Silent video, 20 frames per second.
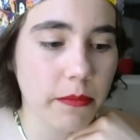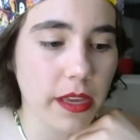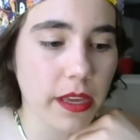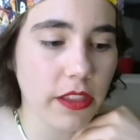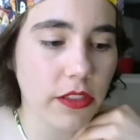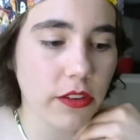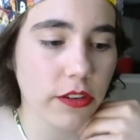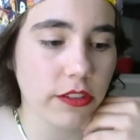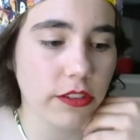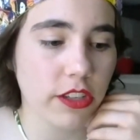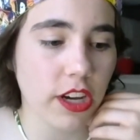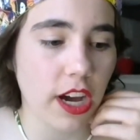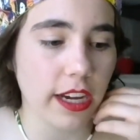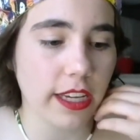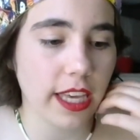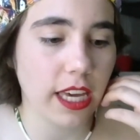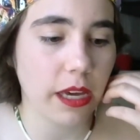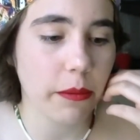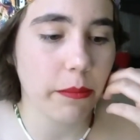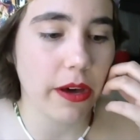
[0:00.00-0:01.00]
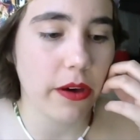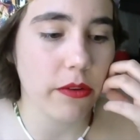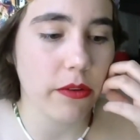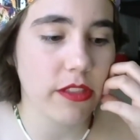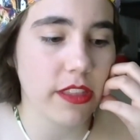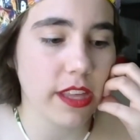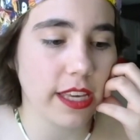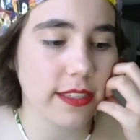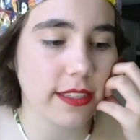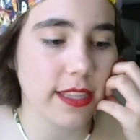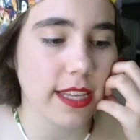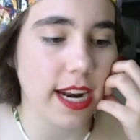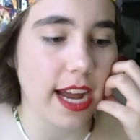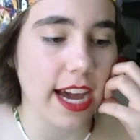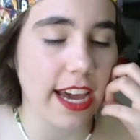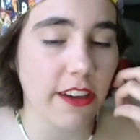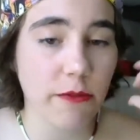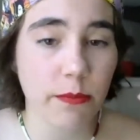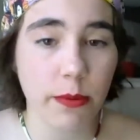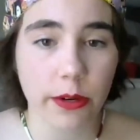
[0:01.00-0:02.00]
either talking about things that
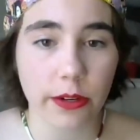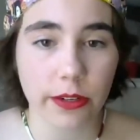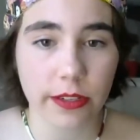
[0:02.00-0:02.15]
I have